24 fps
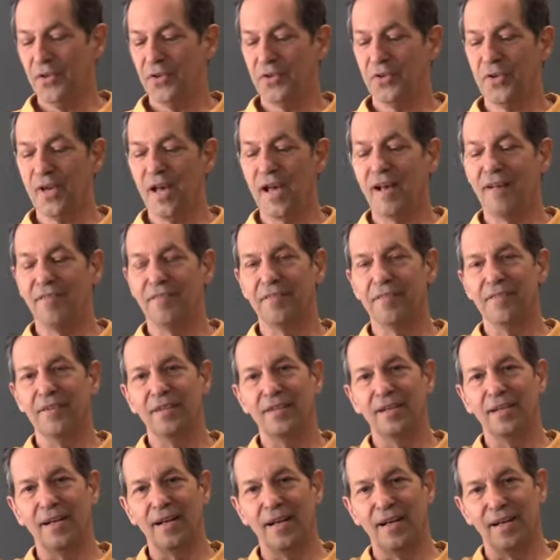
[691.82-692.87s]
You have
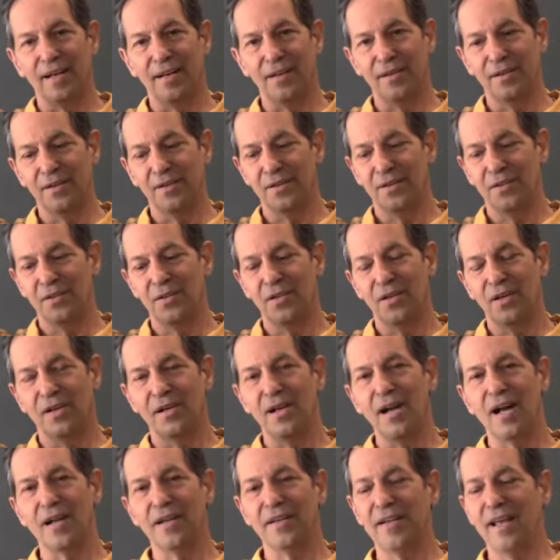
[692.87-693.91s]
a
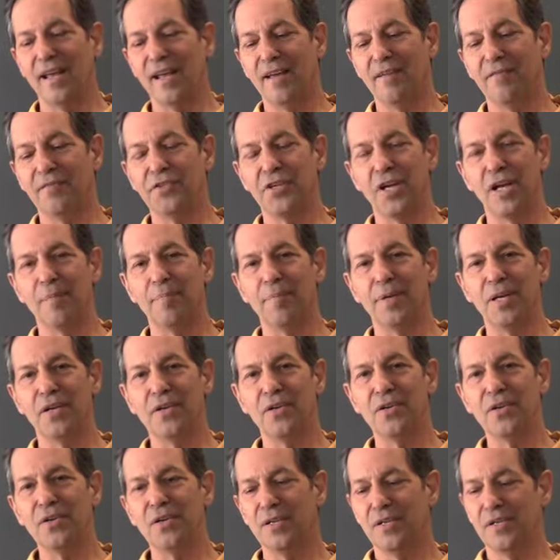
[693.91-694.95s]
concave shape
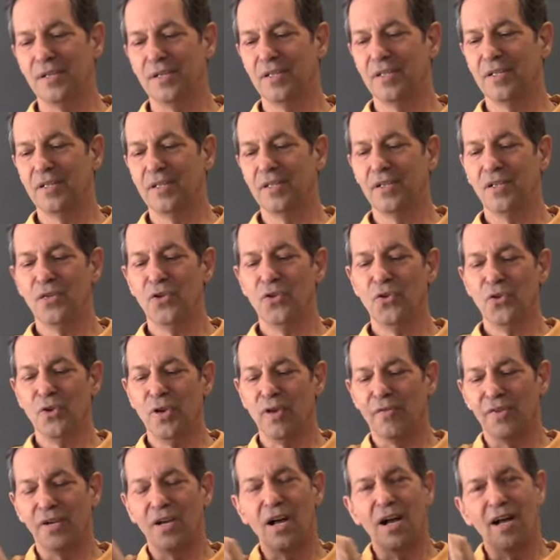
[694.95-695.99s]
here, you
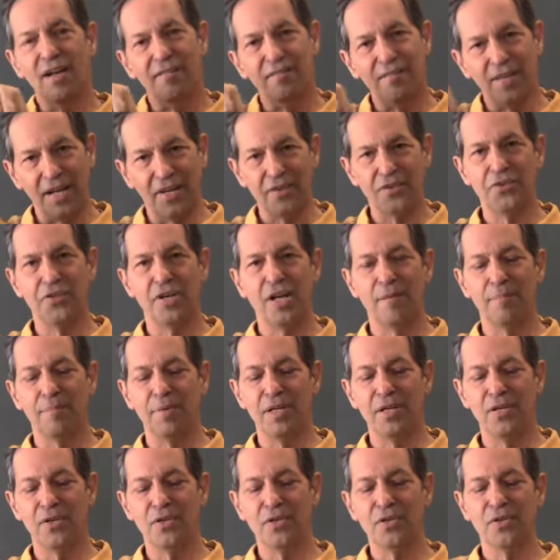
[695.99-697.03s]
have a convex shape
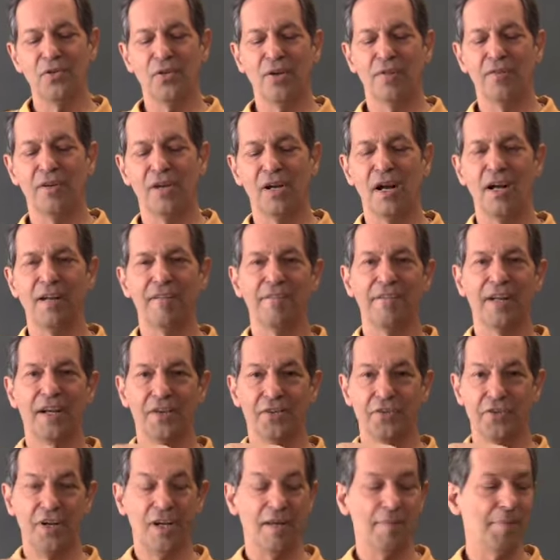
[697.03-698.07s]
here, you have a
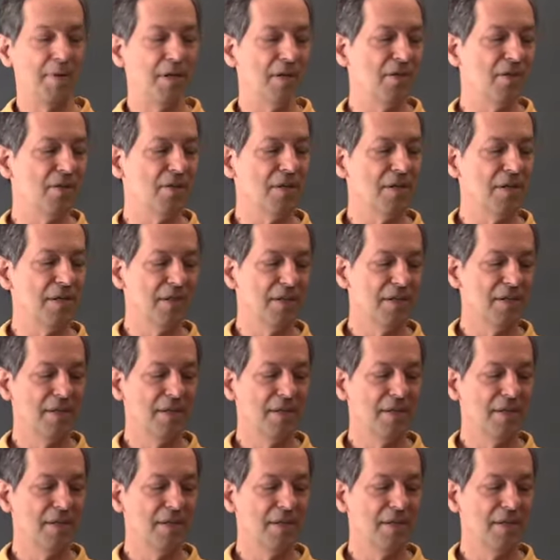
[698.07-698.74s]
convex shape here.